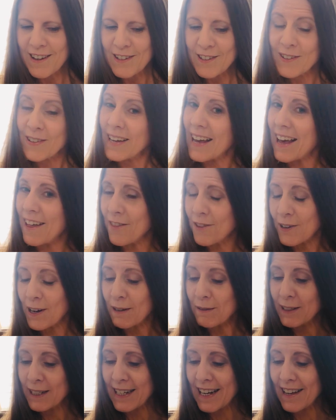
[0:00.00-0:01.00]
So I thought I
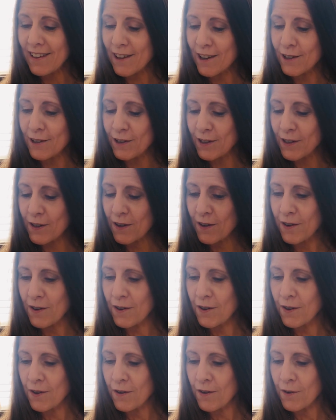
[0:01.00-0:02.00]
would share those
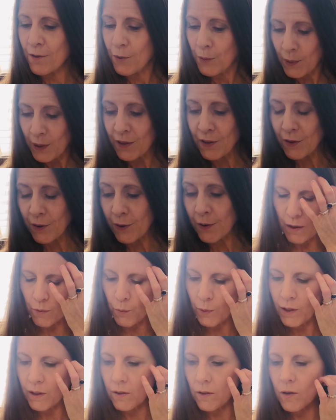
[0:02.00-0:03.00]
with you. I
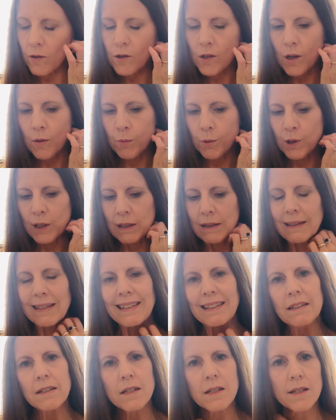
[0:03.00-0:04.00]
will also put a
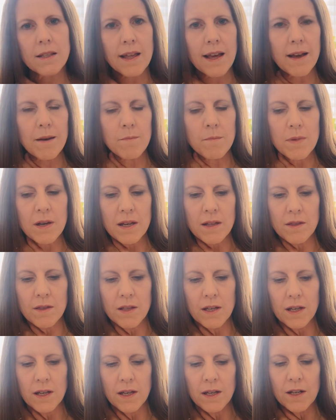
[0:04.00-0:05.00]
link to them in
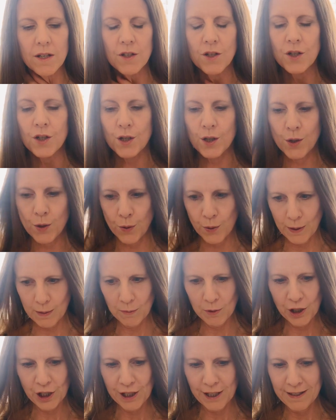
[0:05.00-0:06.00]
the
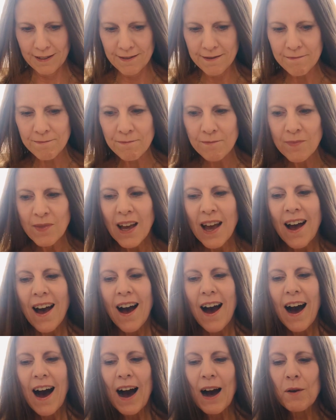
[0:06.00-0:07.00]
description.
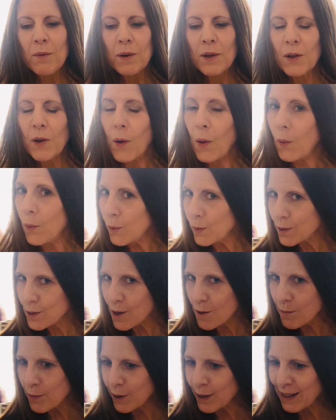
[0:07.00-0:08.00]
I will also
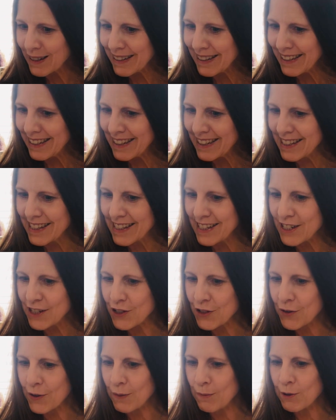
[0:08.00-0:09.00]
put a link in the
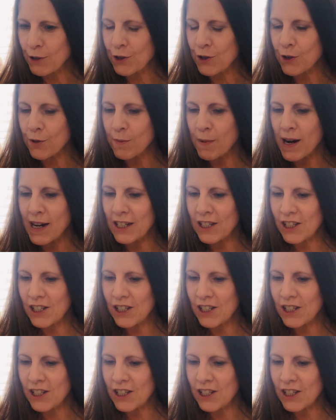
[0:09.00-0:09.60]
description to my